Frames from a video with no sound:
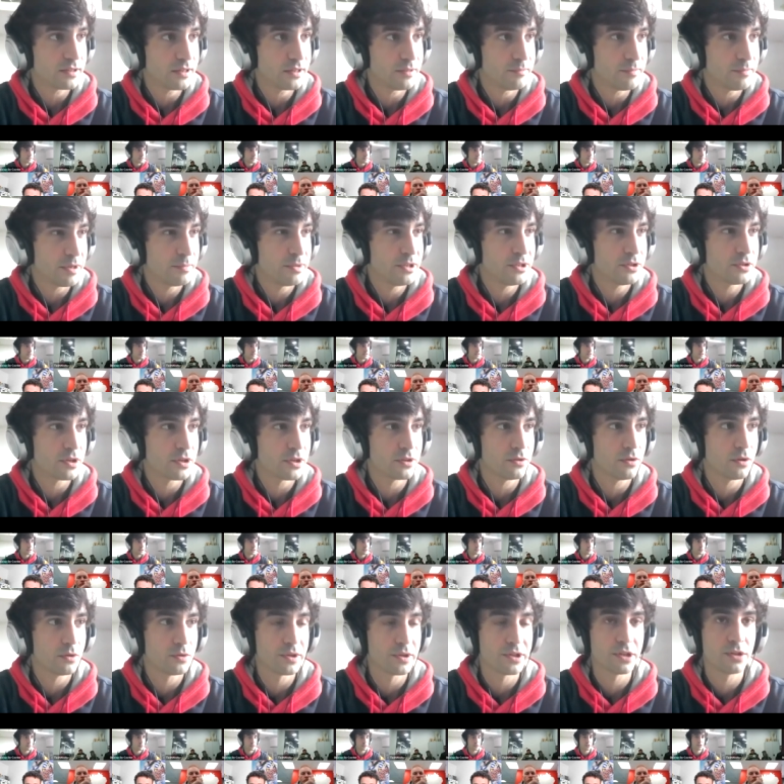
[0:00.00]
Maybe you can
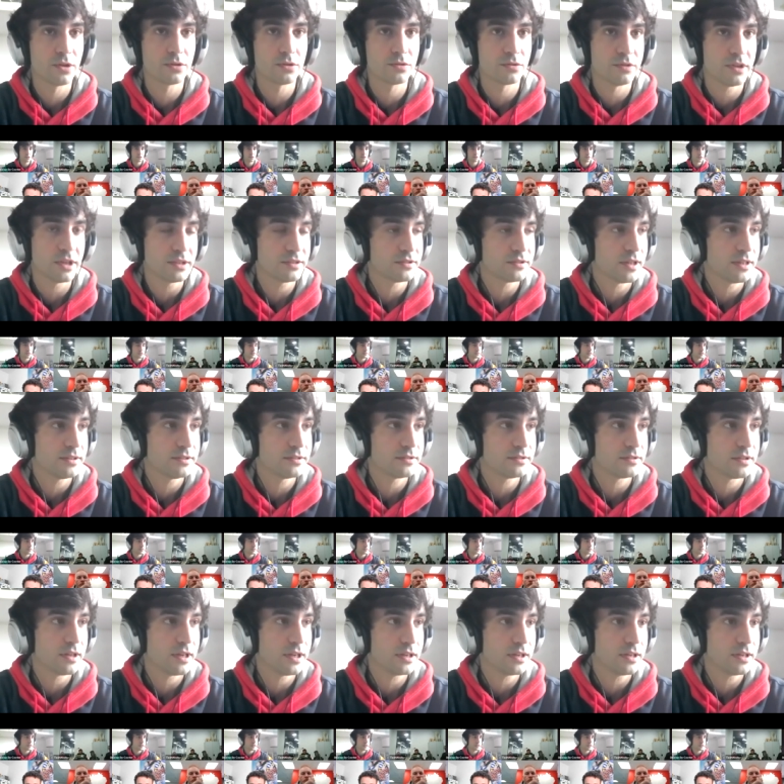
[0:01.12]
already go to next slide,
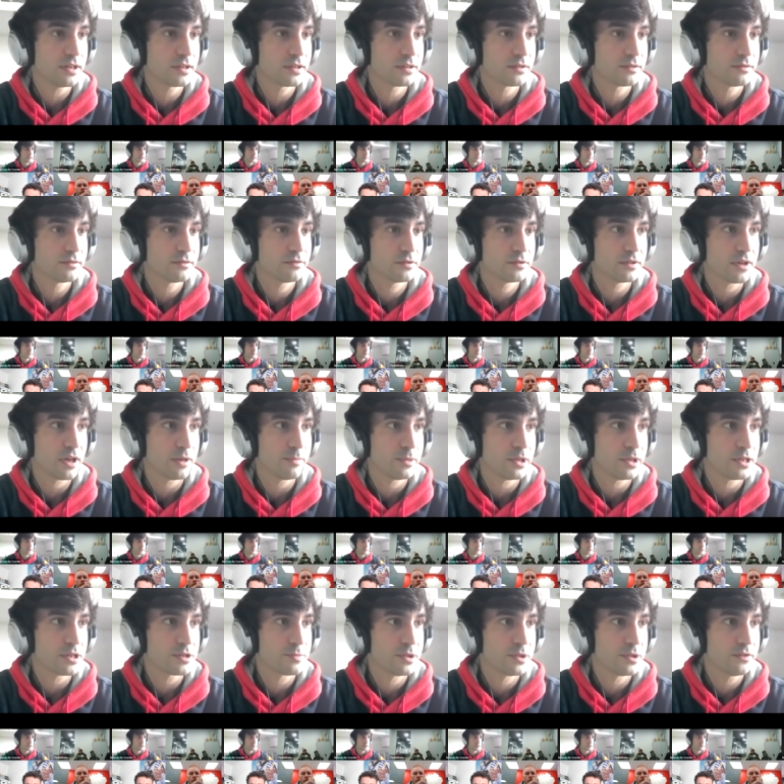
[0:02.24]
Hank, for time
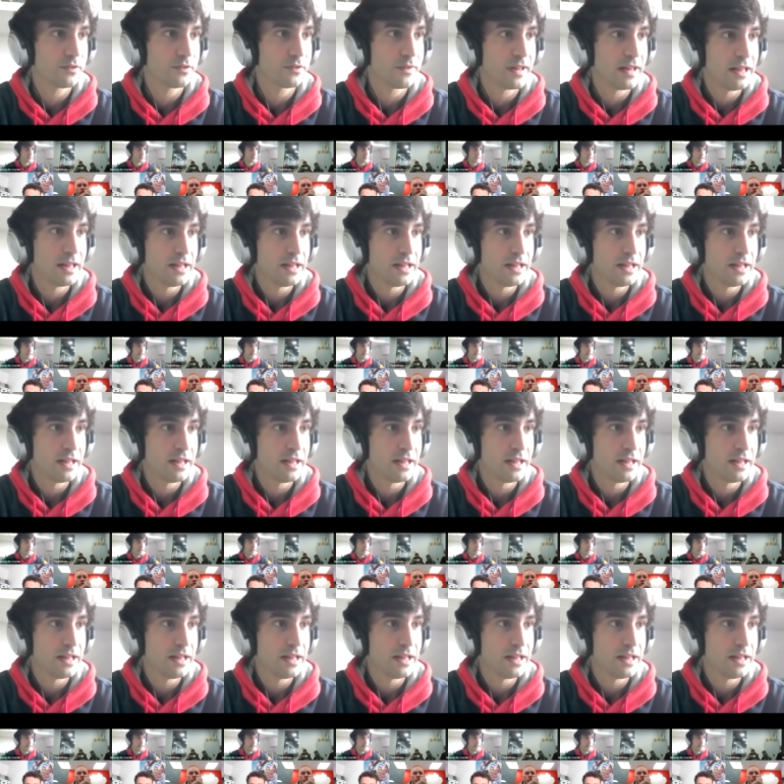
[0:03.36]
management.